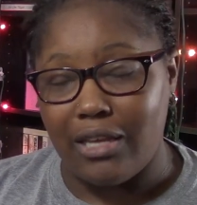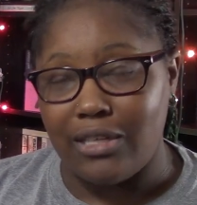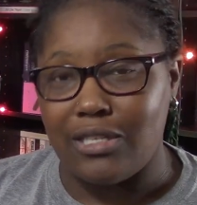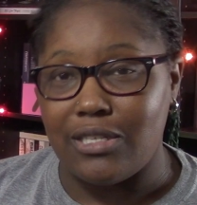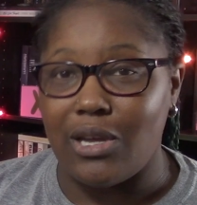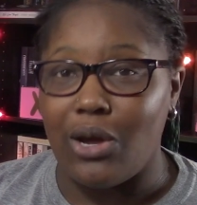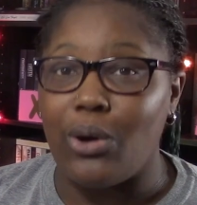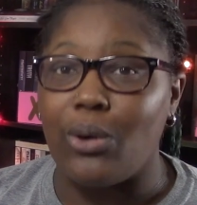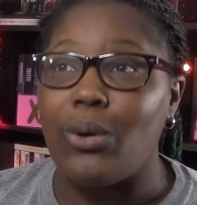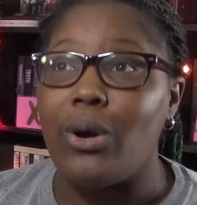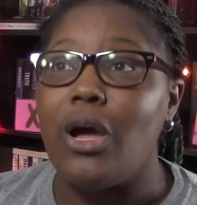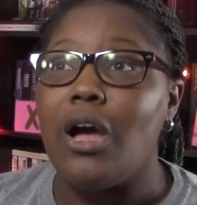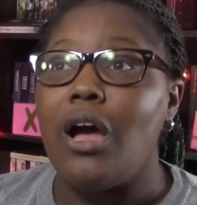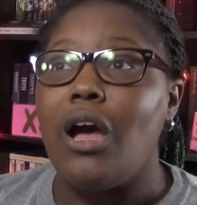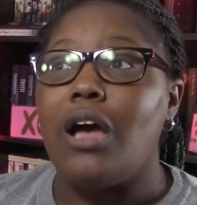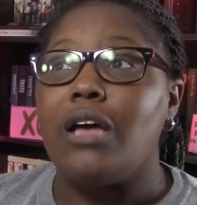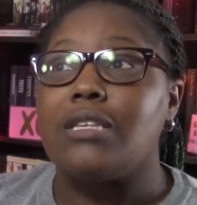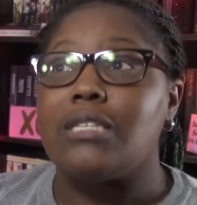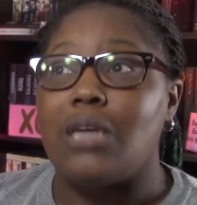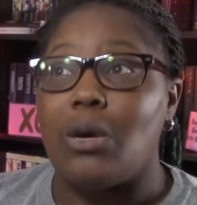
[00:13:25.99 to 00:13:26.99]
So
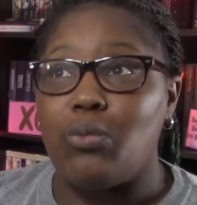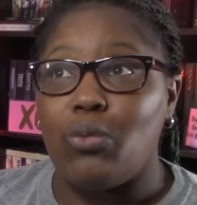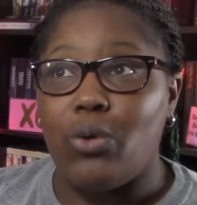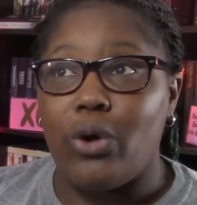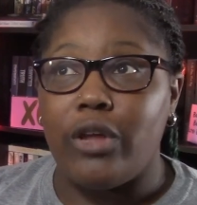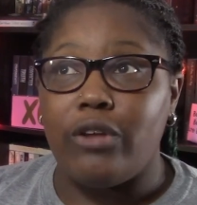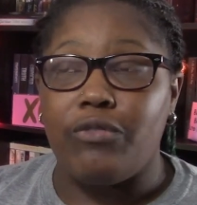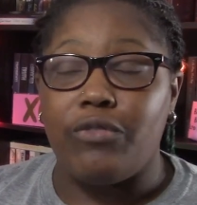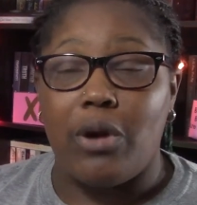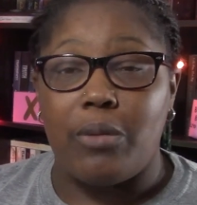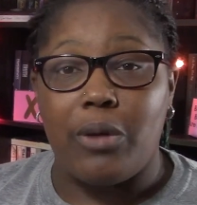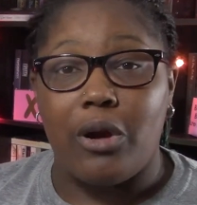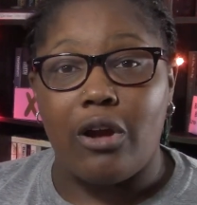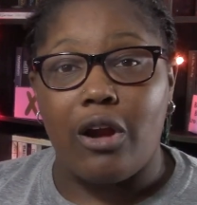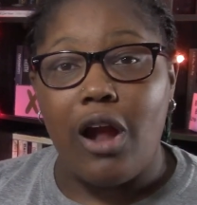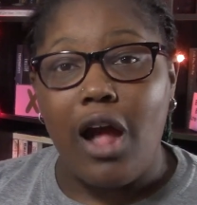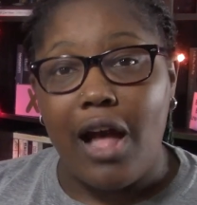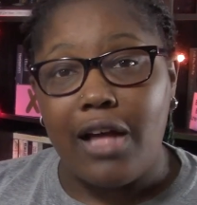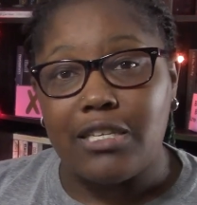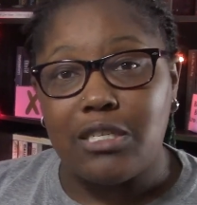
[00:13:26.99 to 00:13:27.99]
someone from her
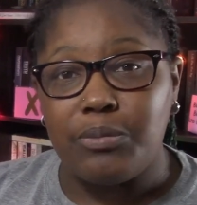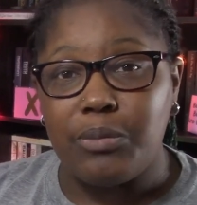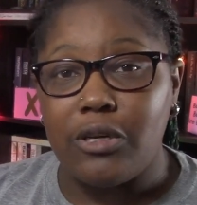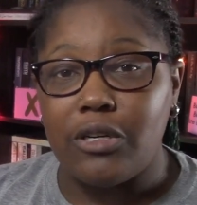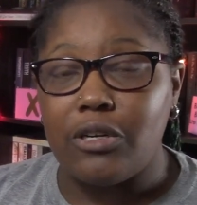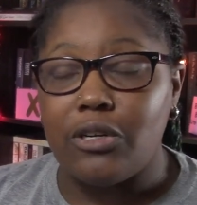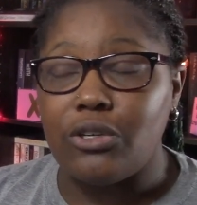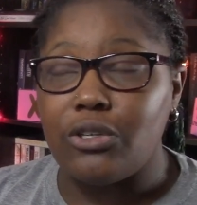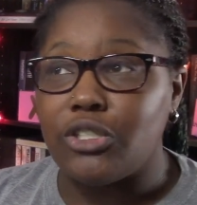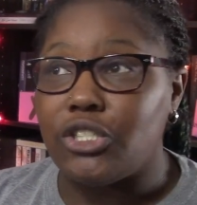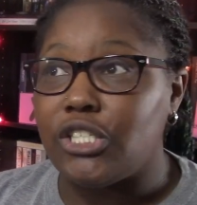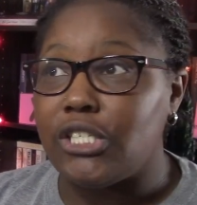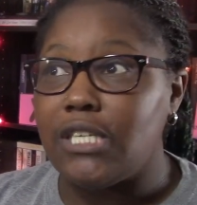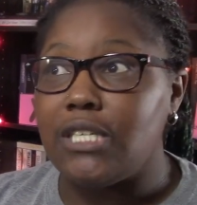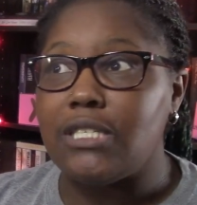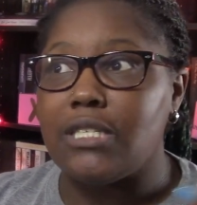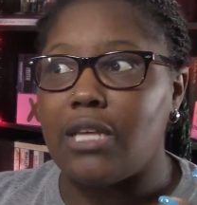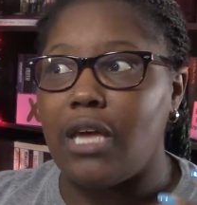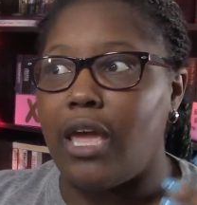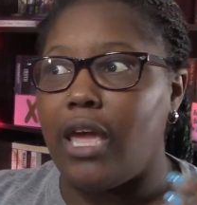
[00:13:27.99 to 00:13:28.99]
hospital,
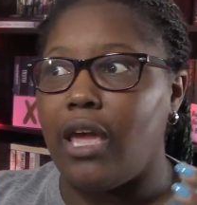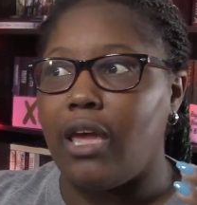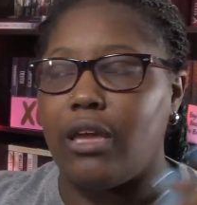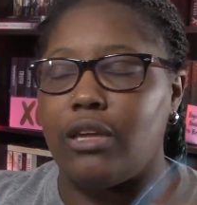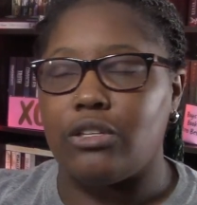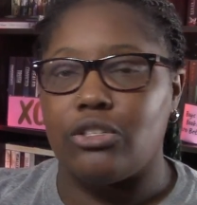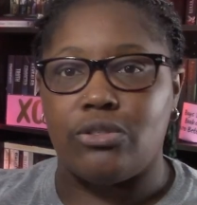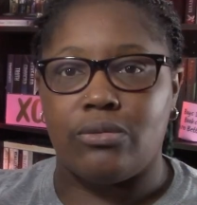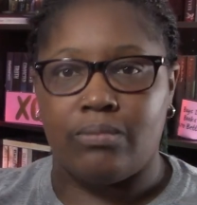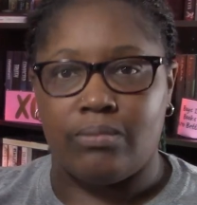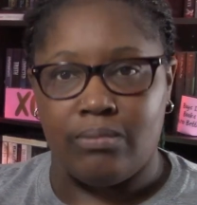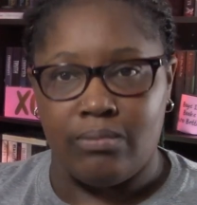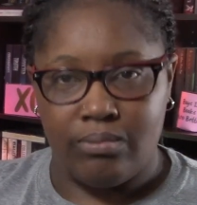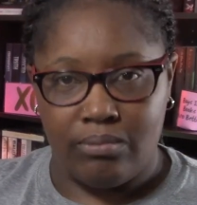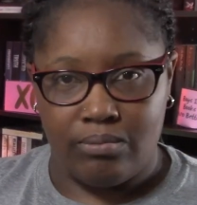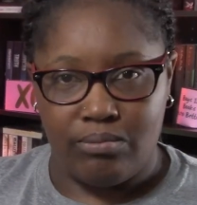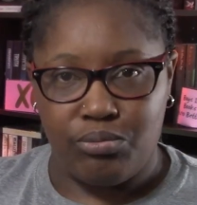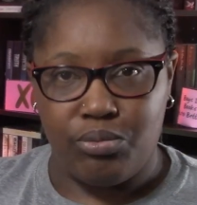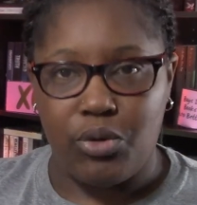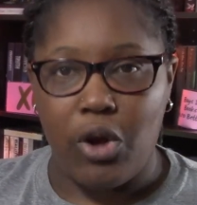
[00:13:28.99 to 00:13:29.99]
she's a
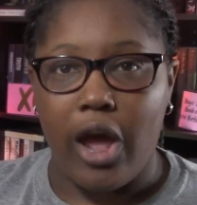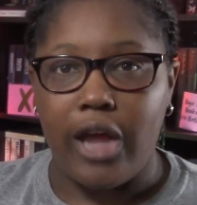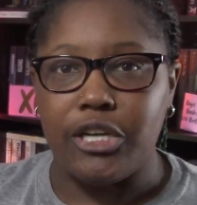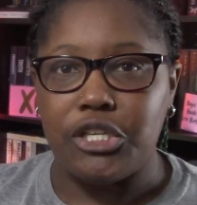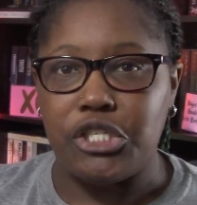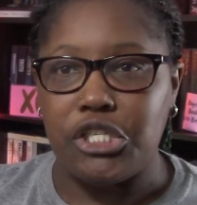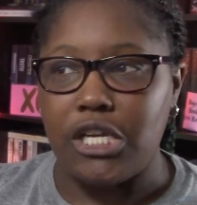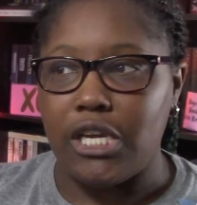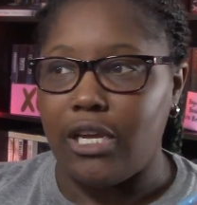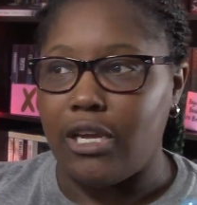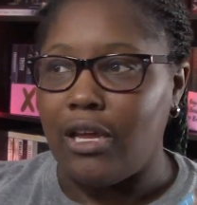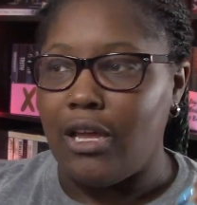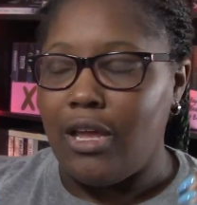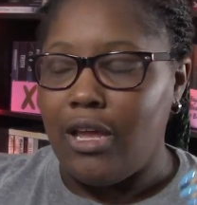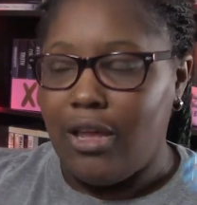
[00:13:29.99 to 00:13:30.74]
prodigy